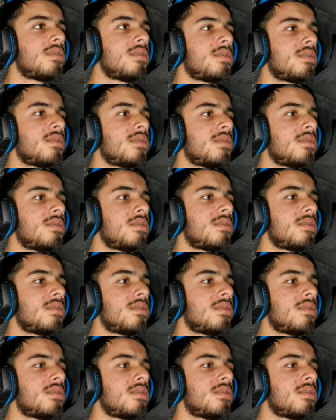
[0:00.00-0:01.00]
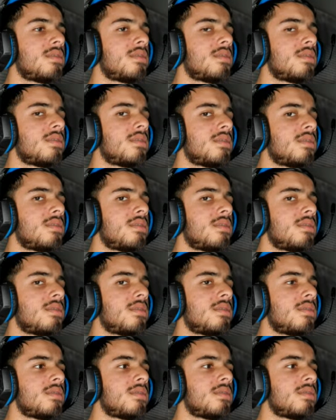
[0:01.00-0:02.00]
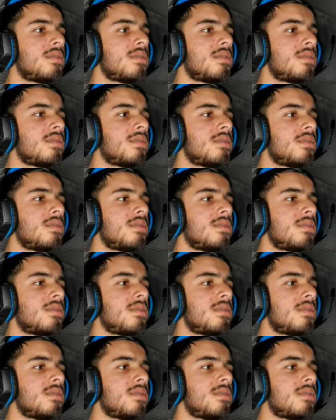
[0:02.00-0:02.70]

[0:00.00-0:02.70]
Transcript: No one is speaking in this clip.